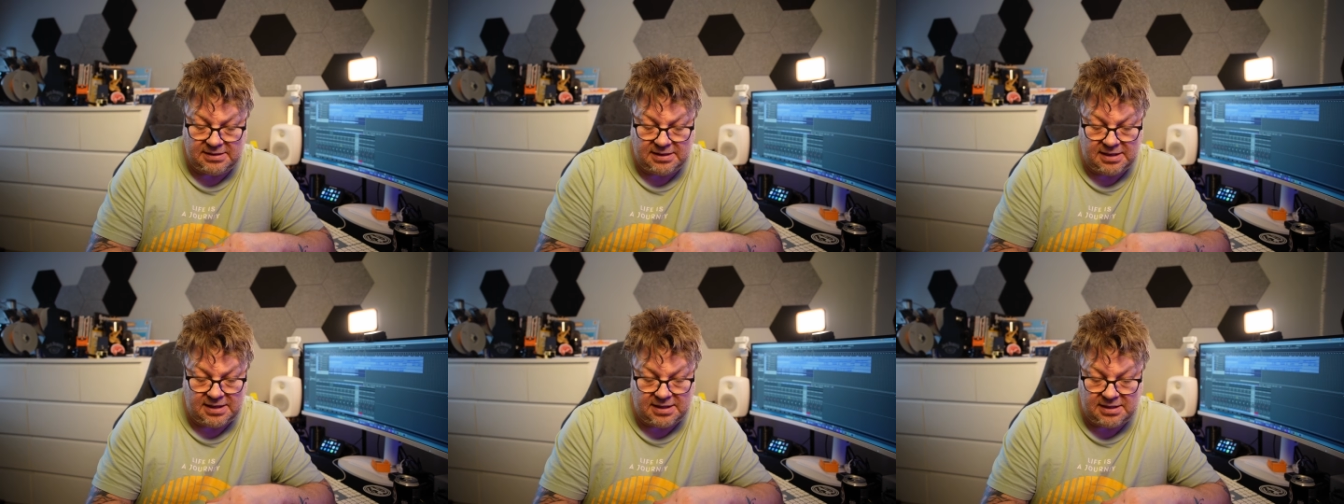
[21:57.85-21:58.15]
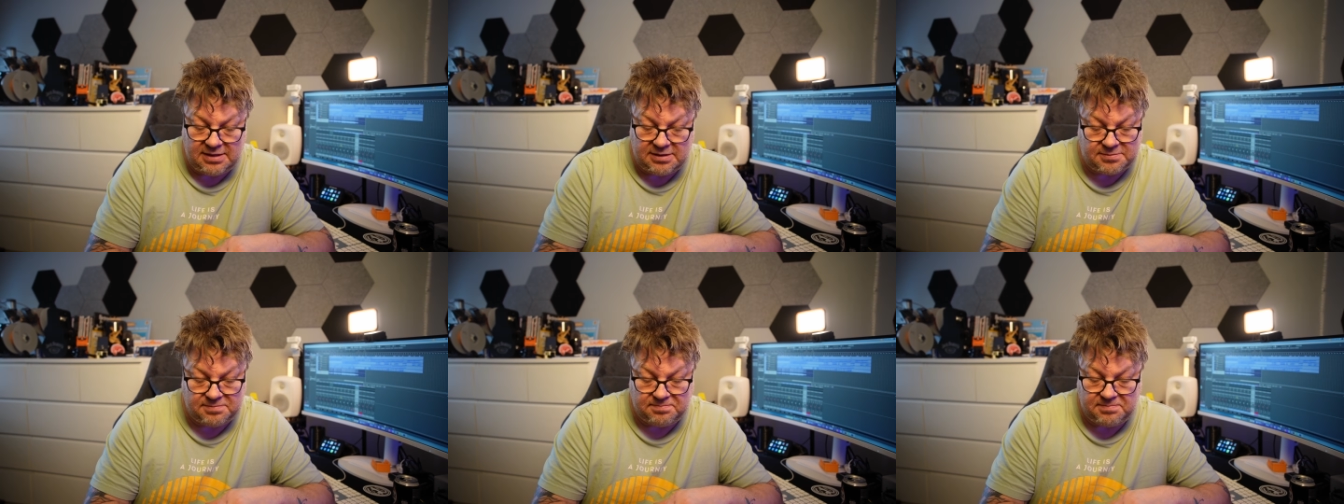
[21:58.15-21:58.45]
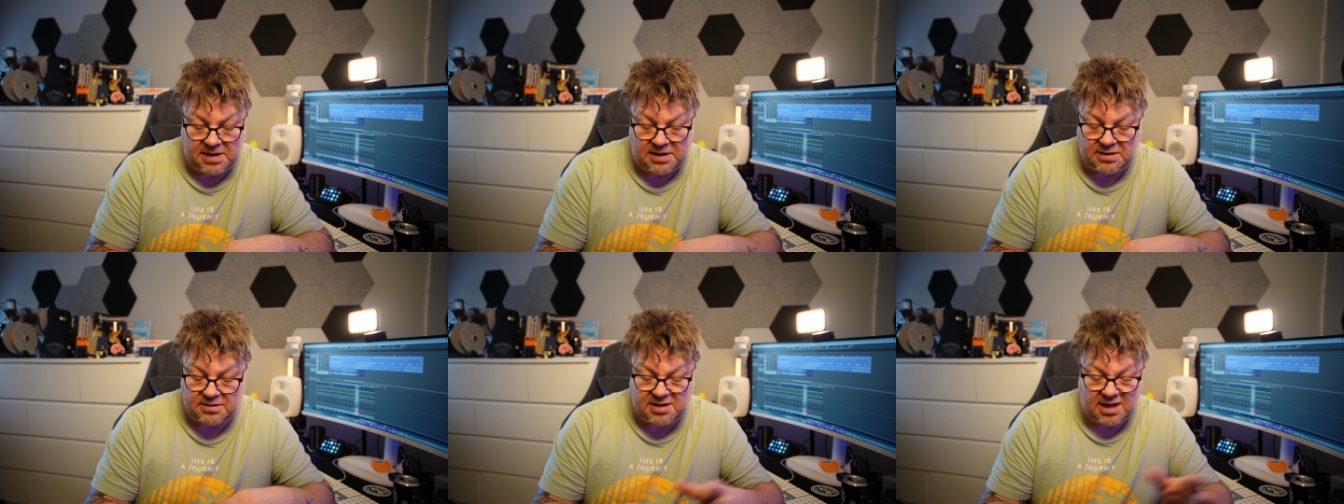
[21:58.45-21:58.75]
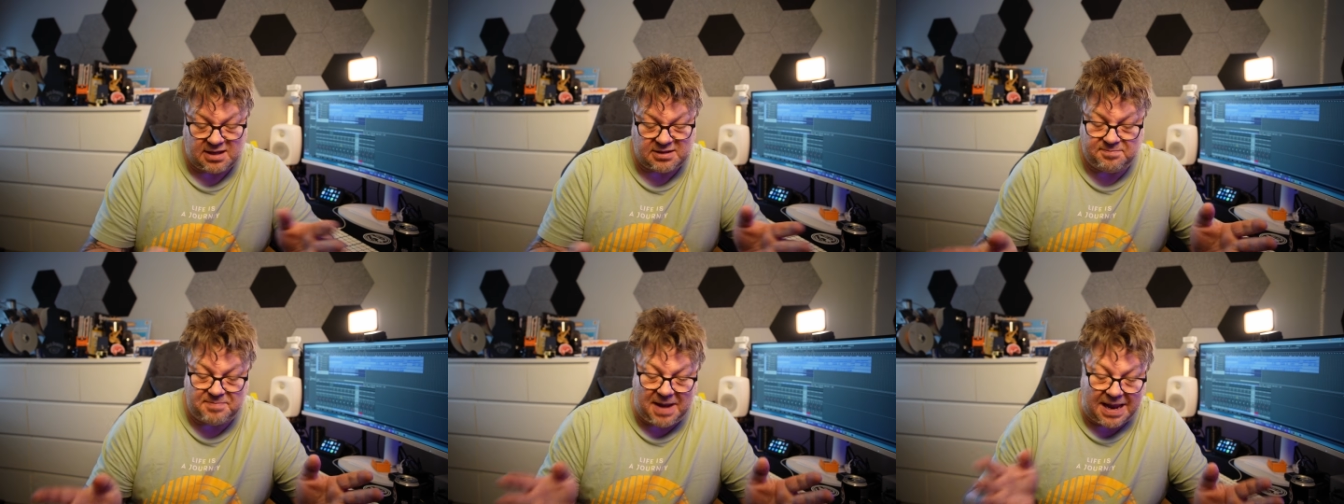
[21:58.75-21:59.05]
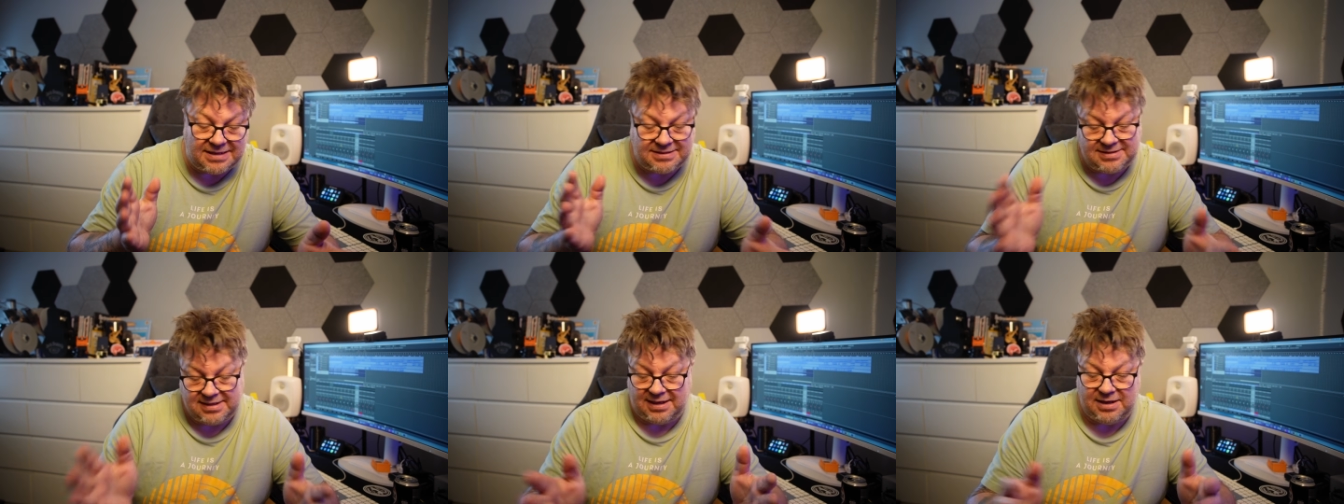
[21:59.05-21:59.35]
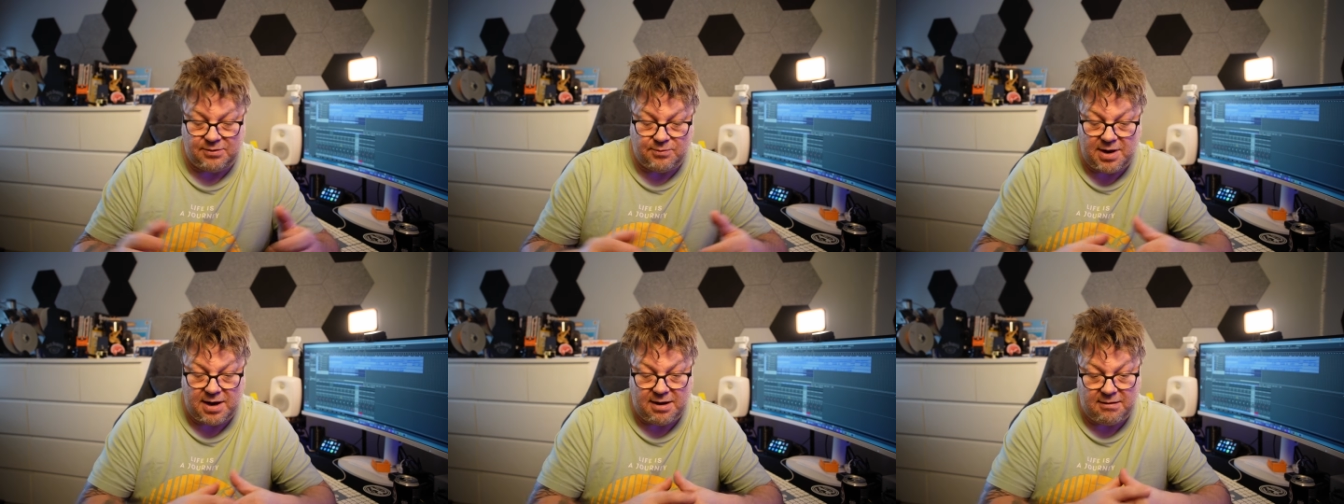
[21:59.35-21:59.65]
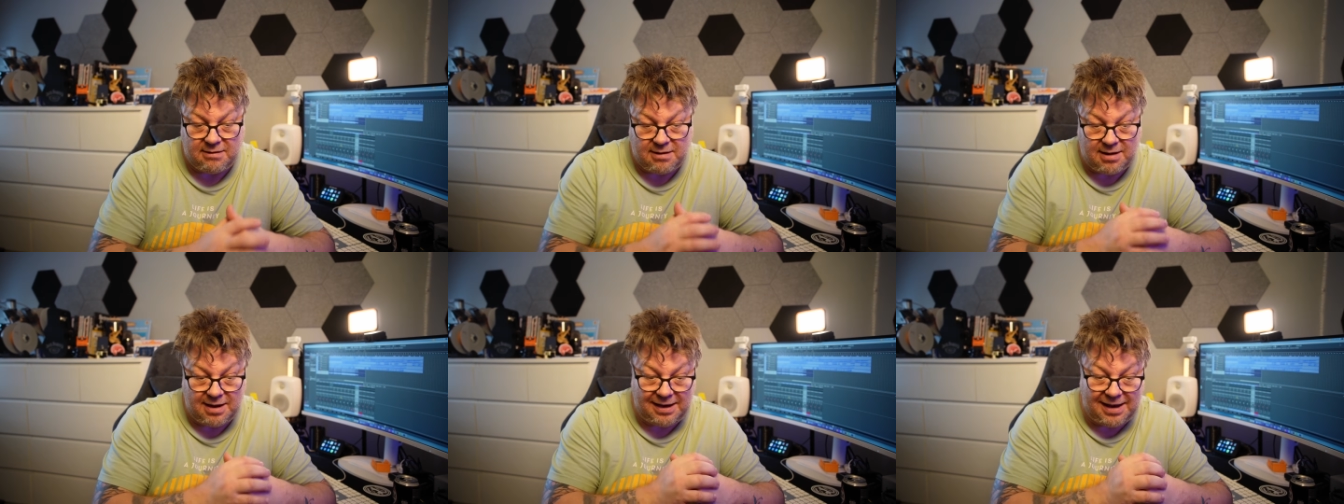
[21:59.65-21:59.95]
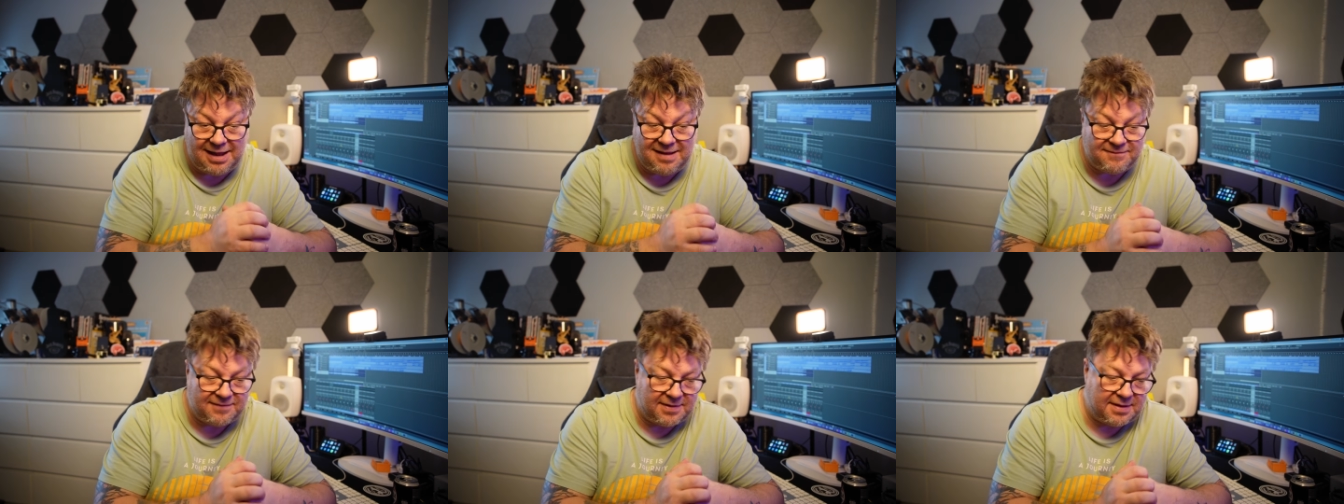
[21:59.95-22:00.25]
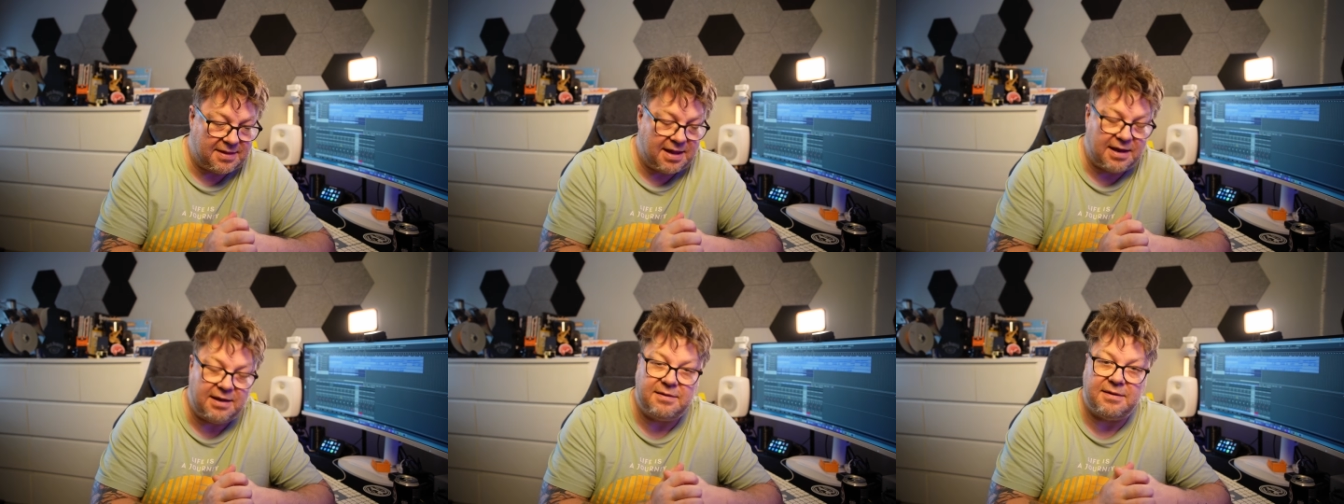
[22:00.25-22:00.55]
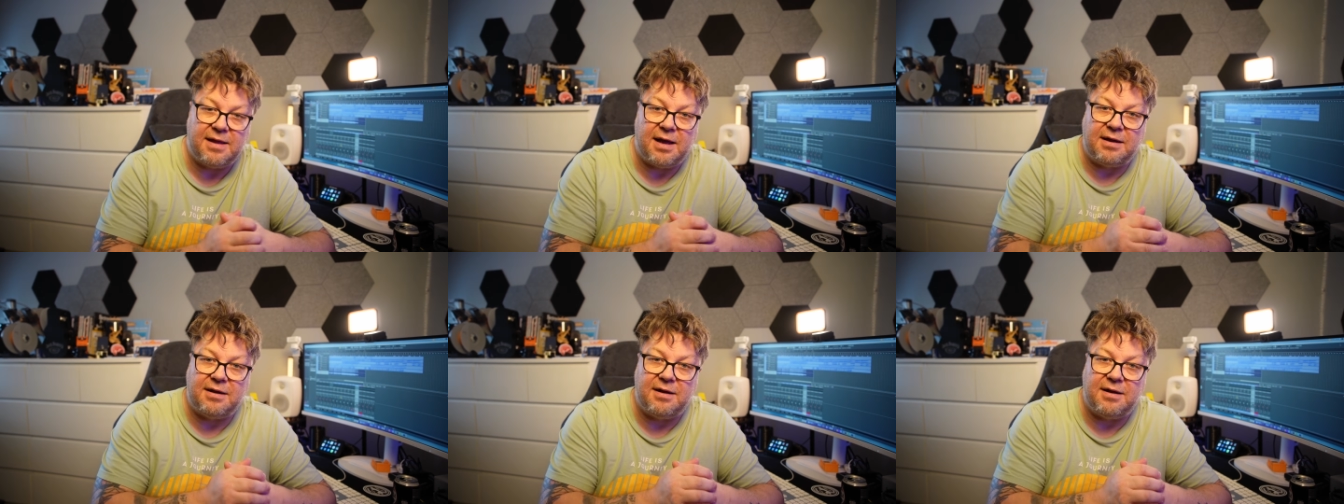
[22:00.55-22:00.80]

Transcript: that's basically where I live in that